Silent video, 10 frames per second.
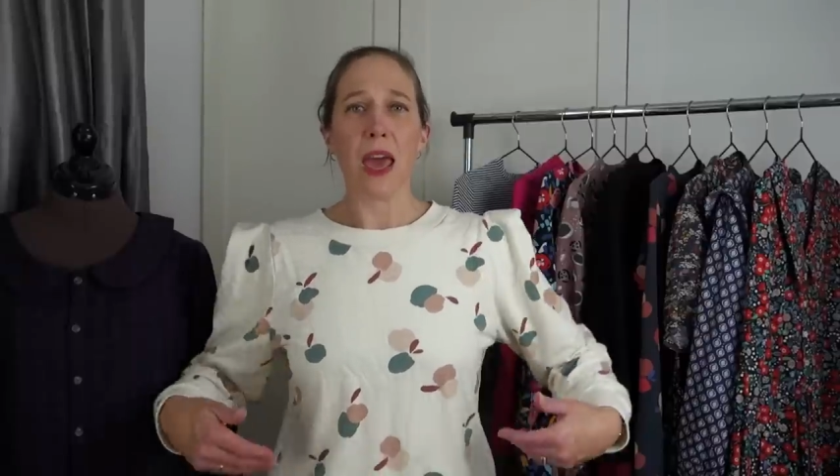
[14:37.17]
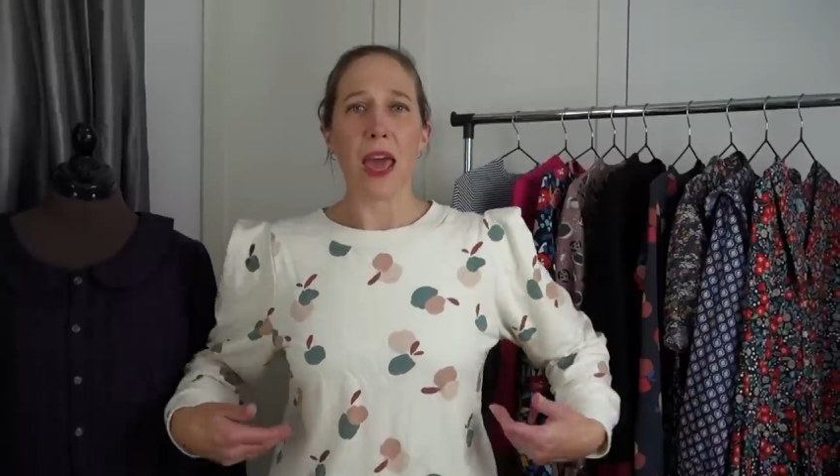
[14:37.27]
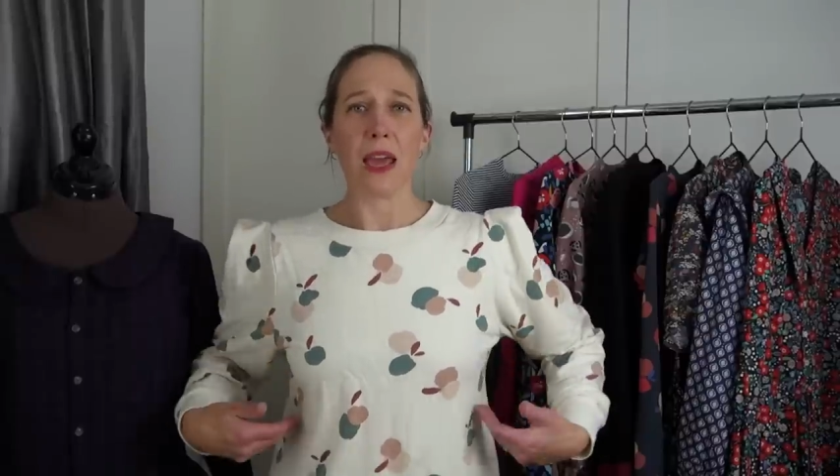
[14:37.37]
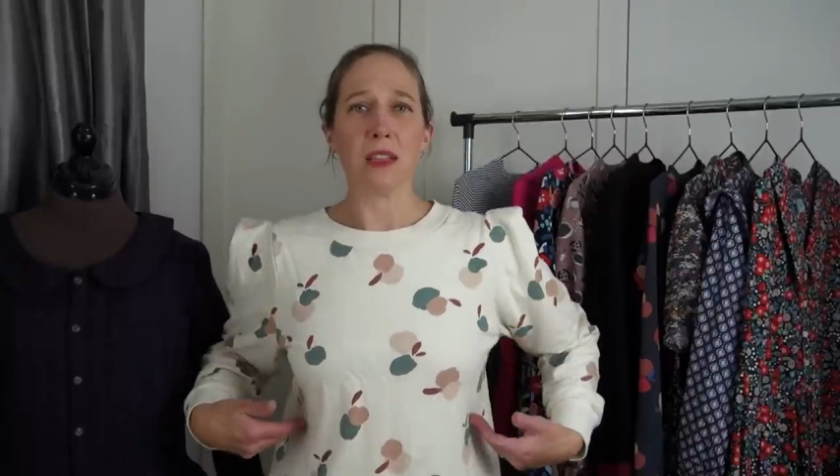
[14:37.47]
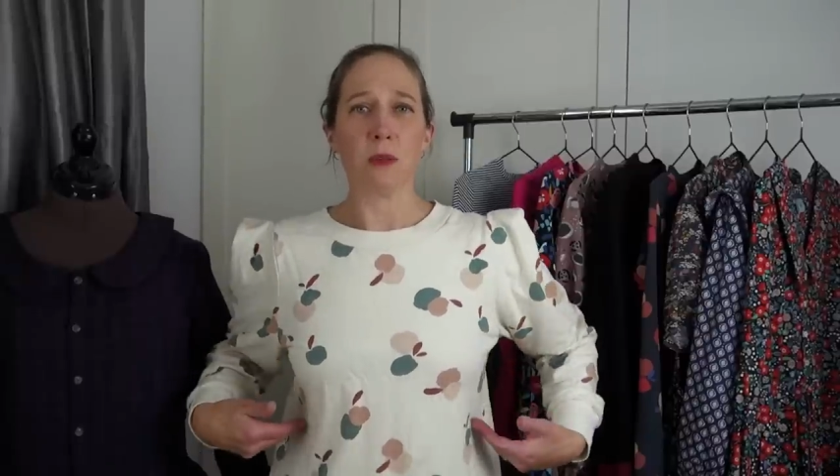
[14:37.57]

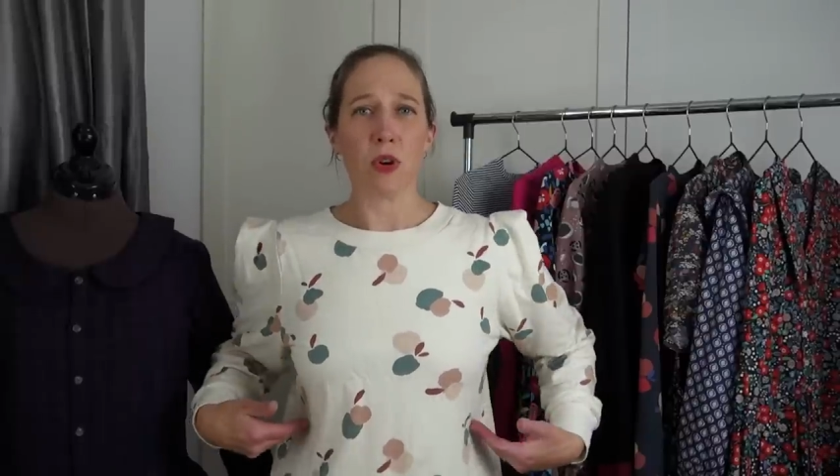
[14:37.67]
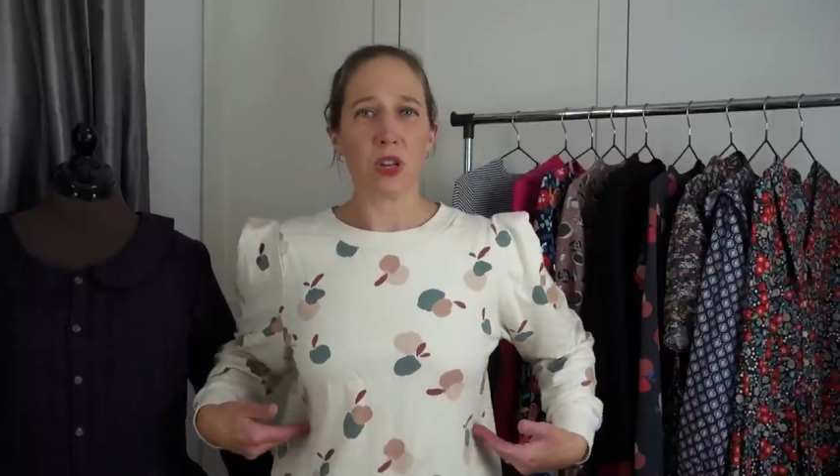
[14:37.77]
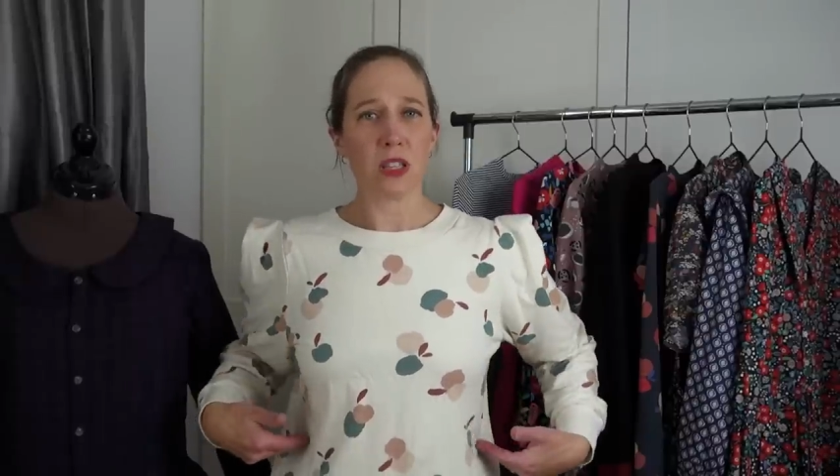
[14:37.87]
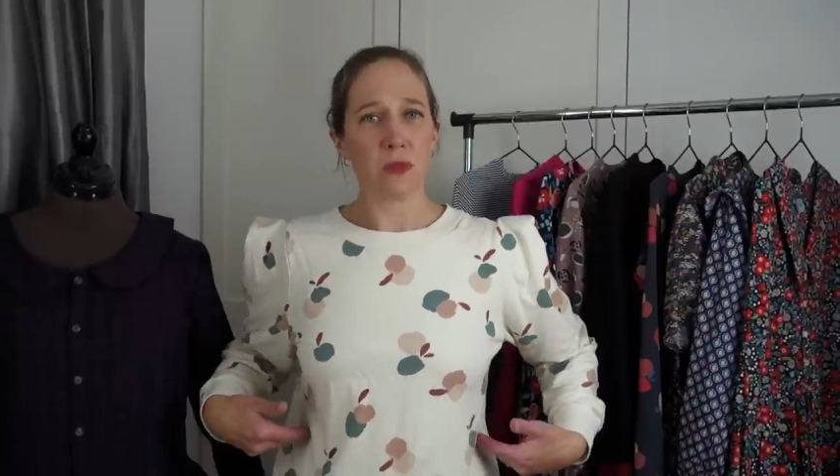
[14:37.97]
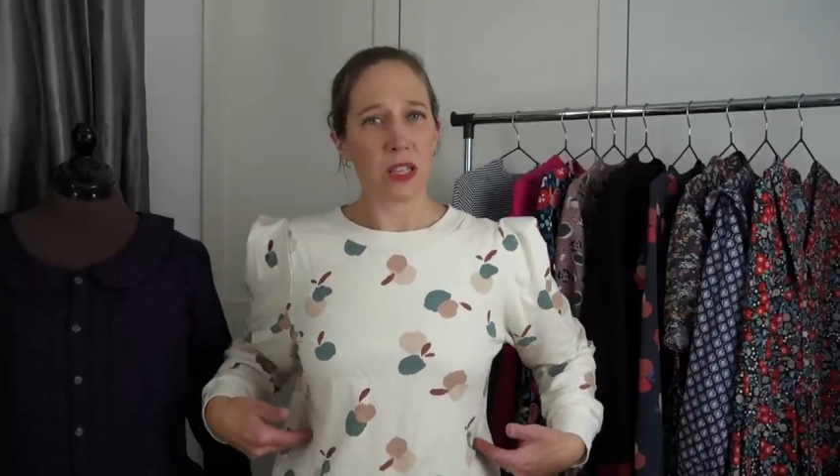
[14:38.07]
and the
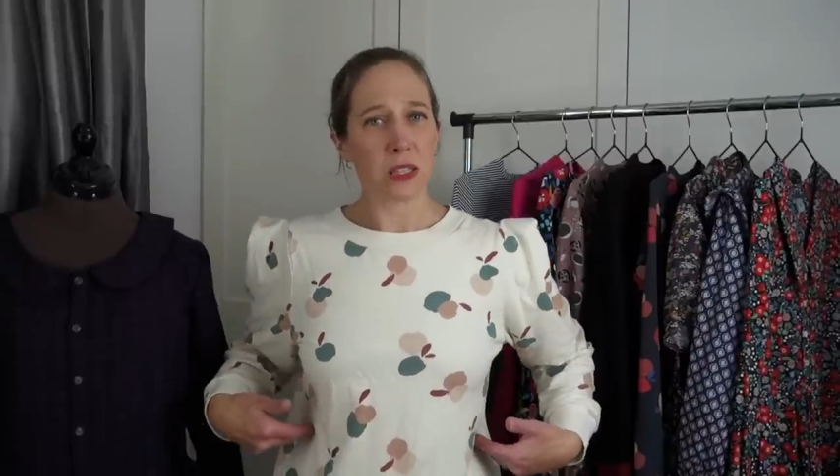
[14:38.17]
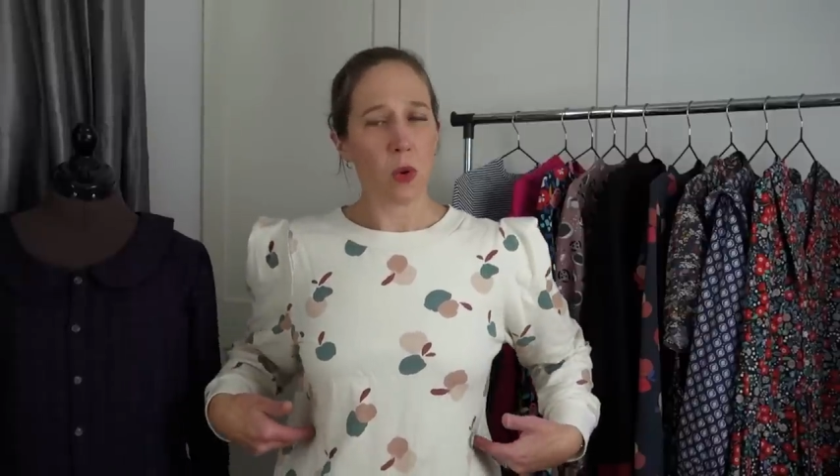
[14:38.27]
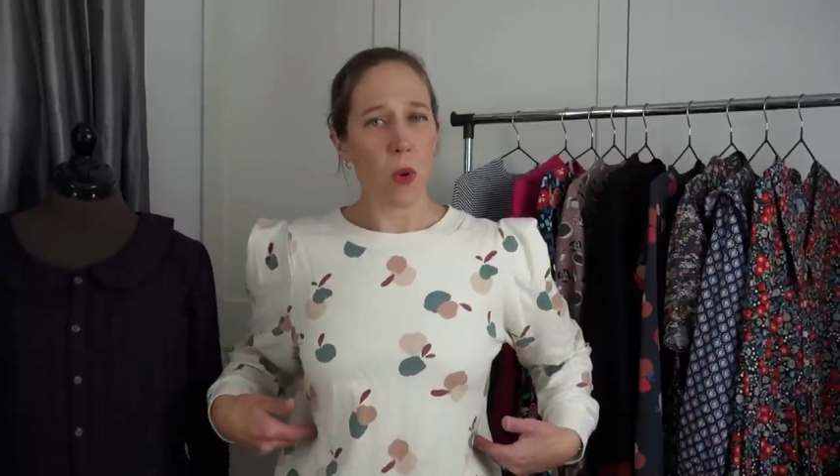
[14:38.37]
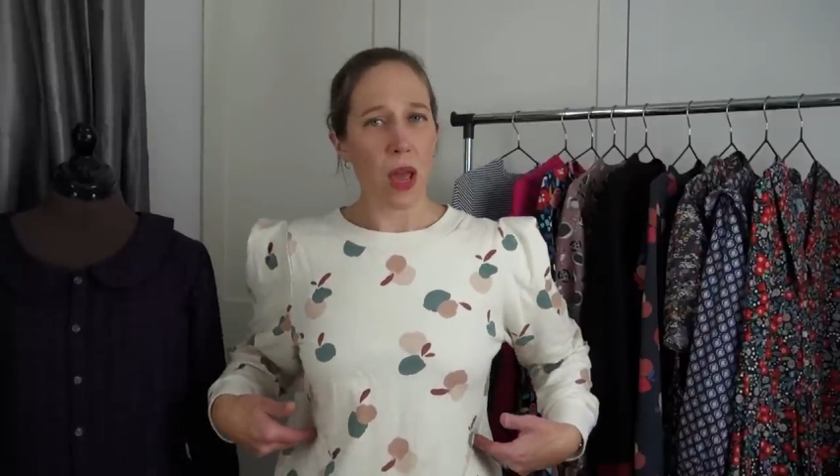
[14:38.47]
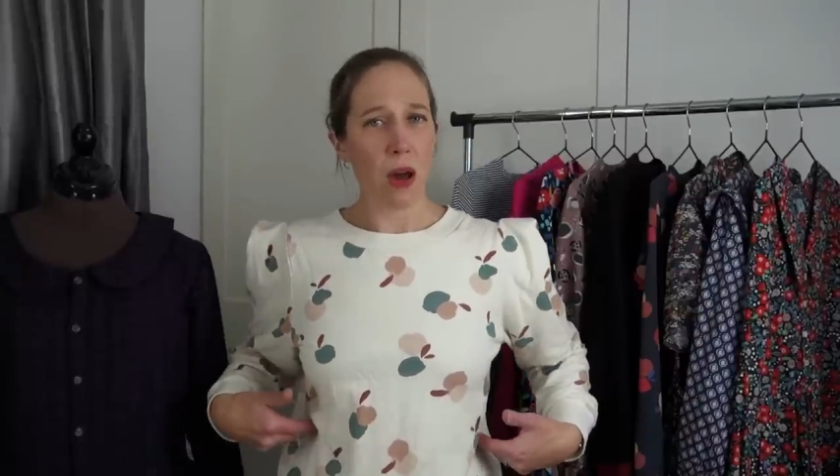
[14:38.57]
bodice fits quite